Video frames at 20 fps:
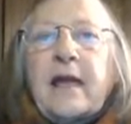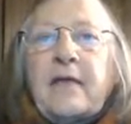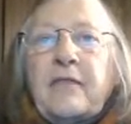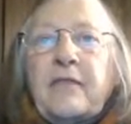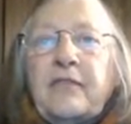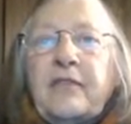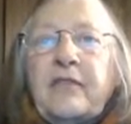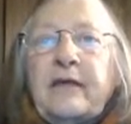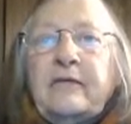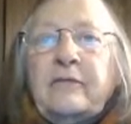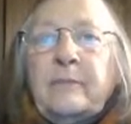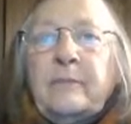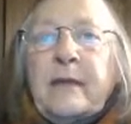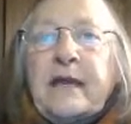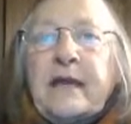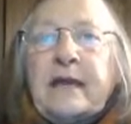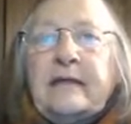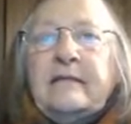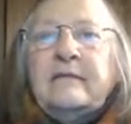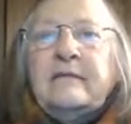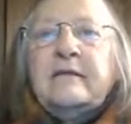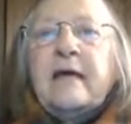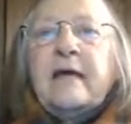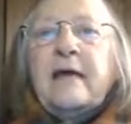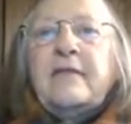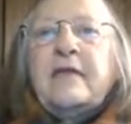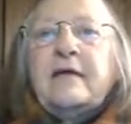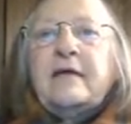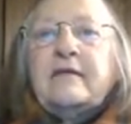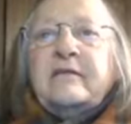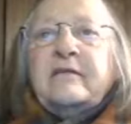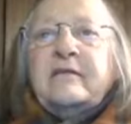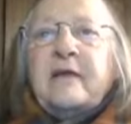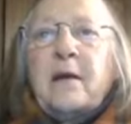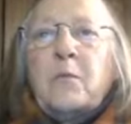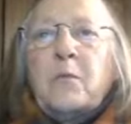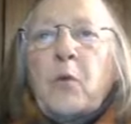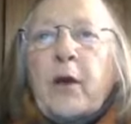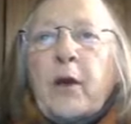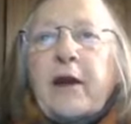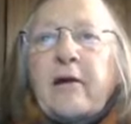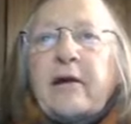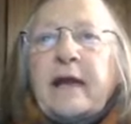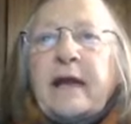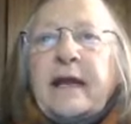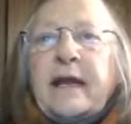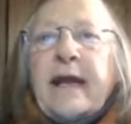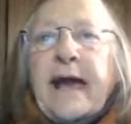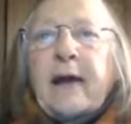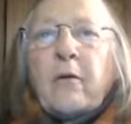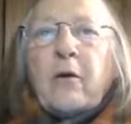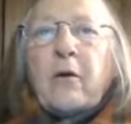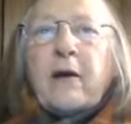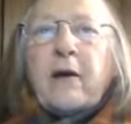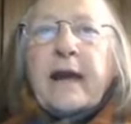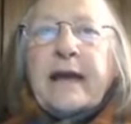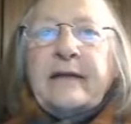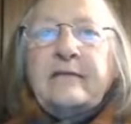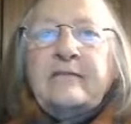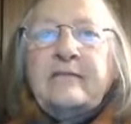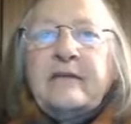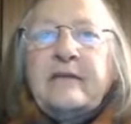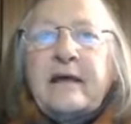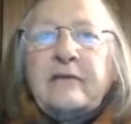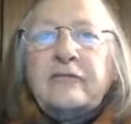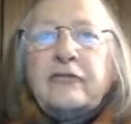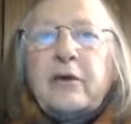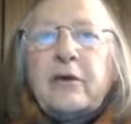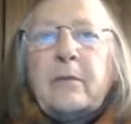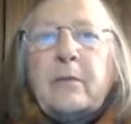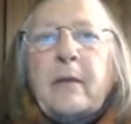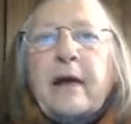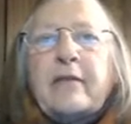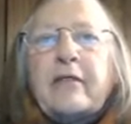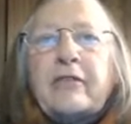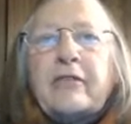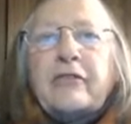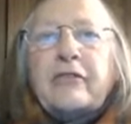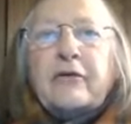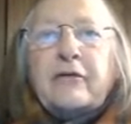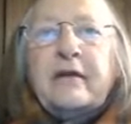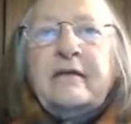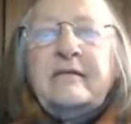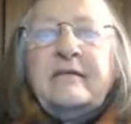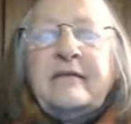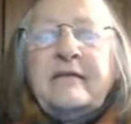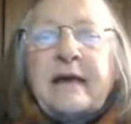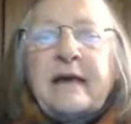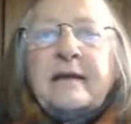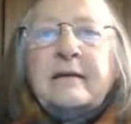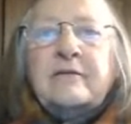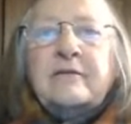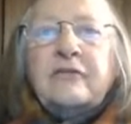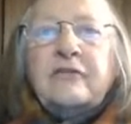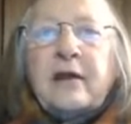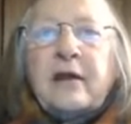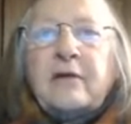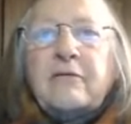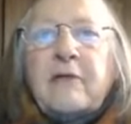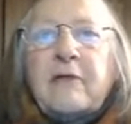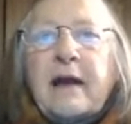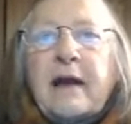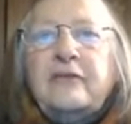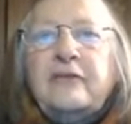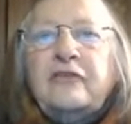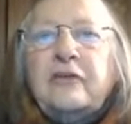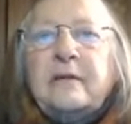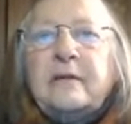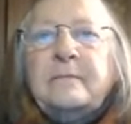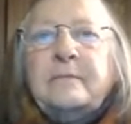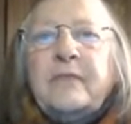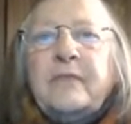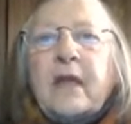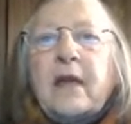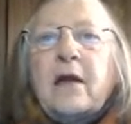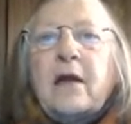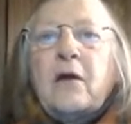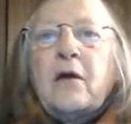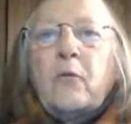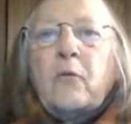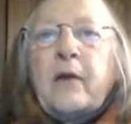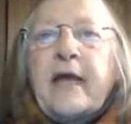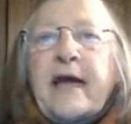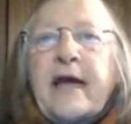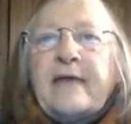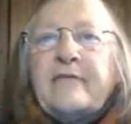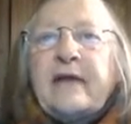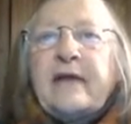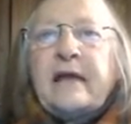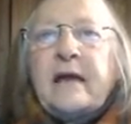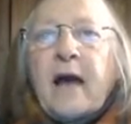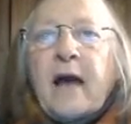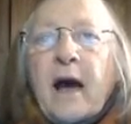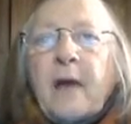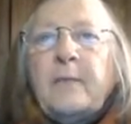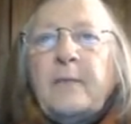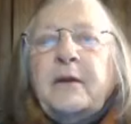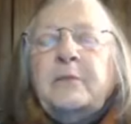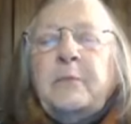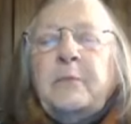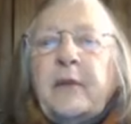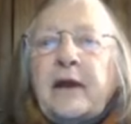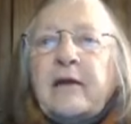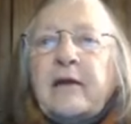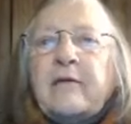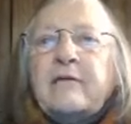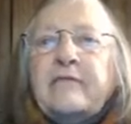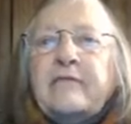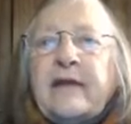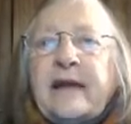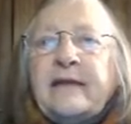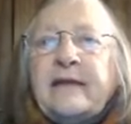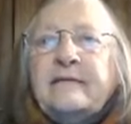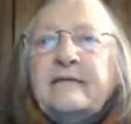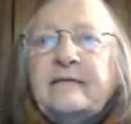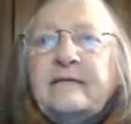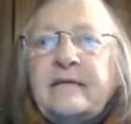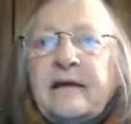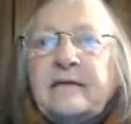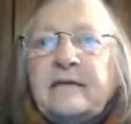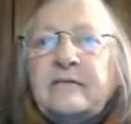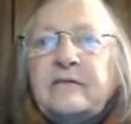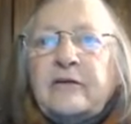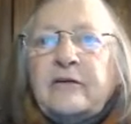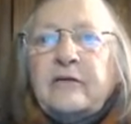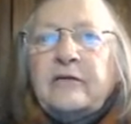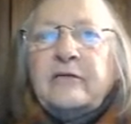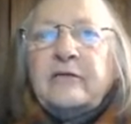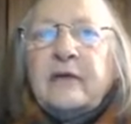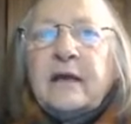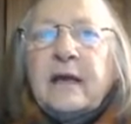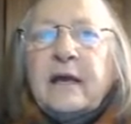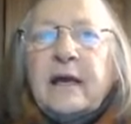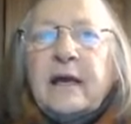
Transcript: This means that somewhere in our ancestry by the 32nd generation, we have a common pair of ancestors.